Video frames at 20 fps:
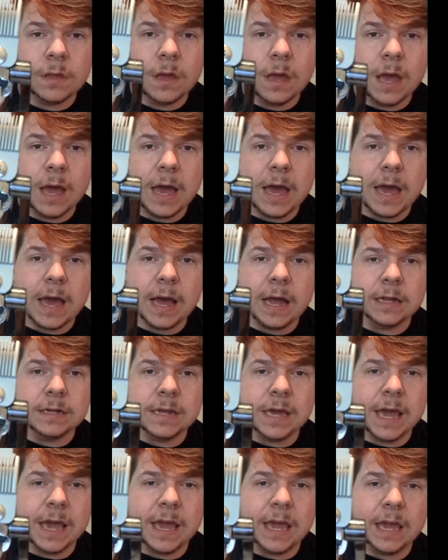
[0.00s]
had
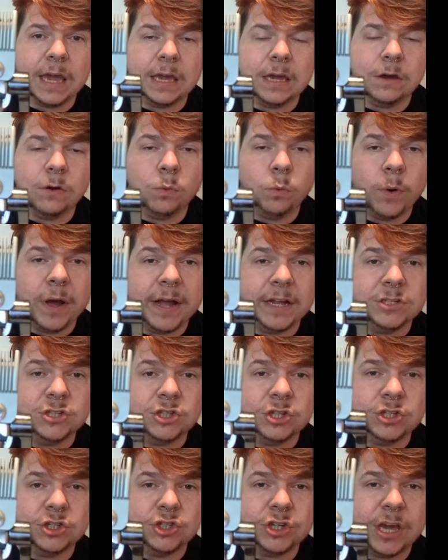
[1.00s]
a
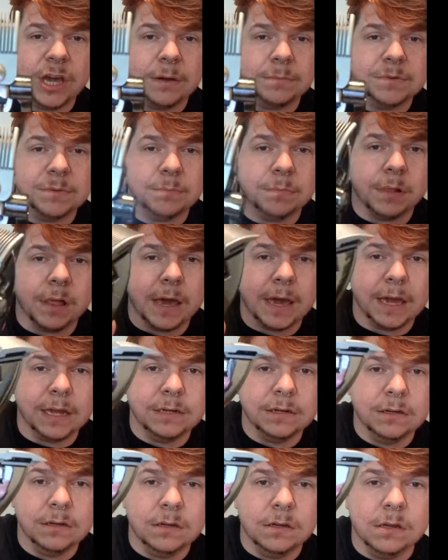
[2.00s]
wedge-shaped
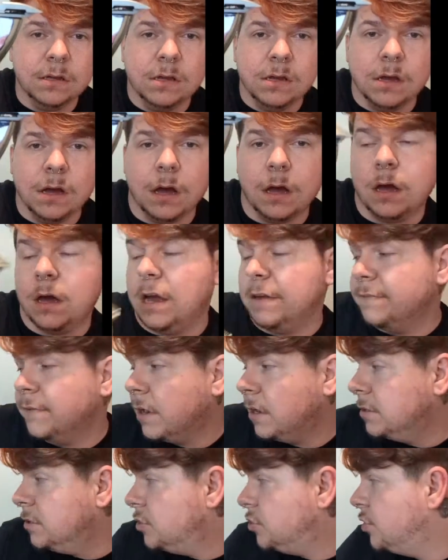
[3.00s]
blade. I
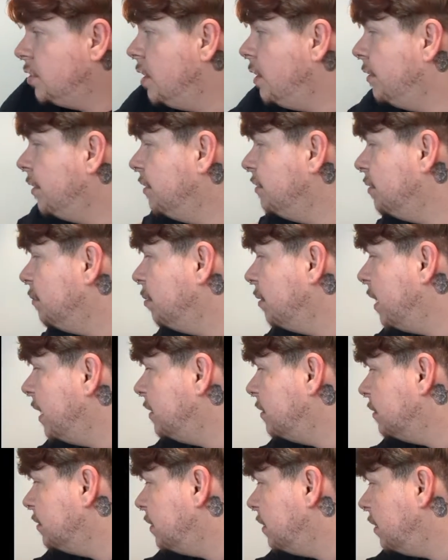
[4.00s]
forgot to show you the blade
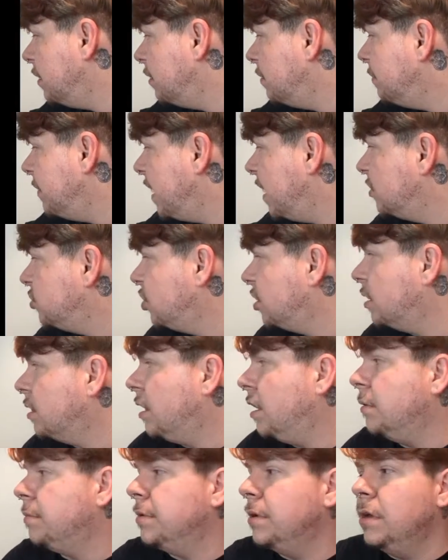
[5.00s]
on the magic
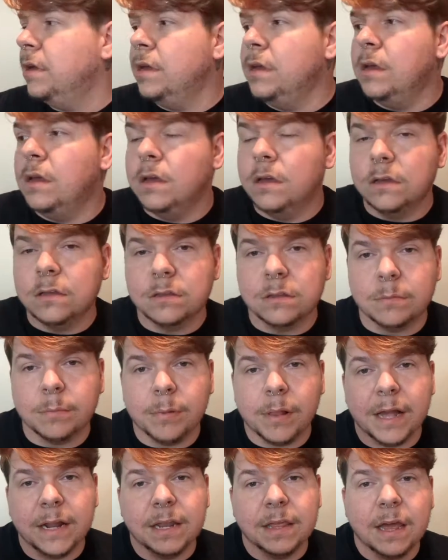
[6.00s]
clip. The
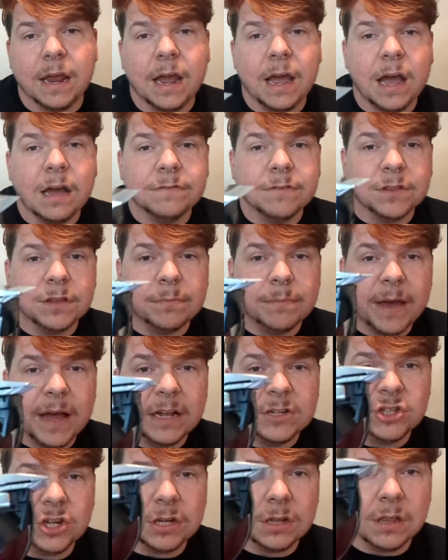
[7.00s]
blade that I have on the
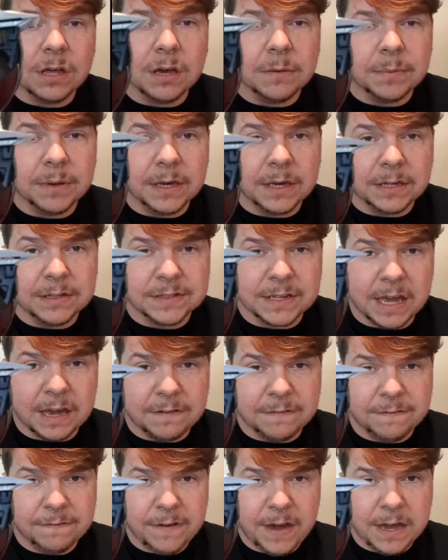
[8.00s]
magic clip is a
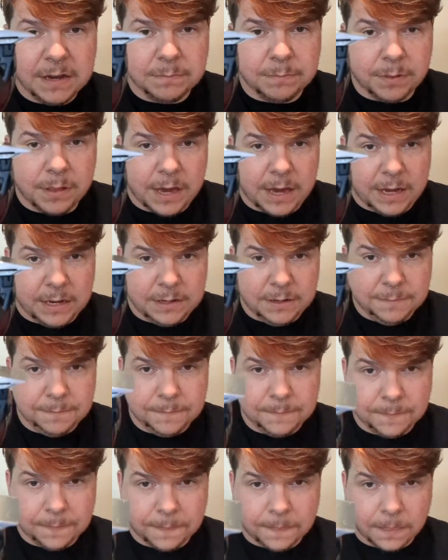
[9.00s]
fade blade.
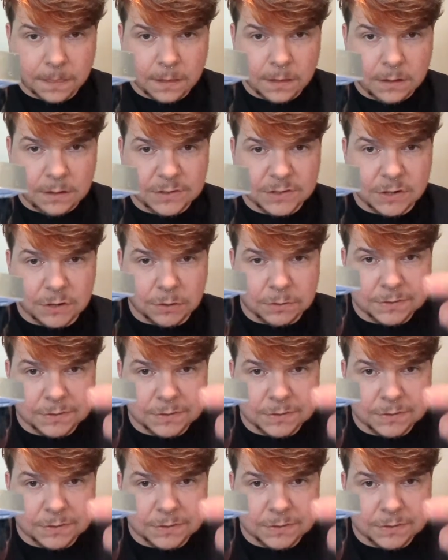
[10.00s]
So you'll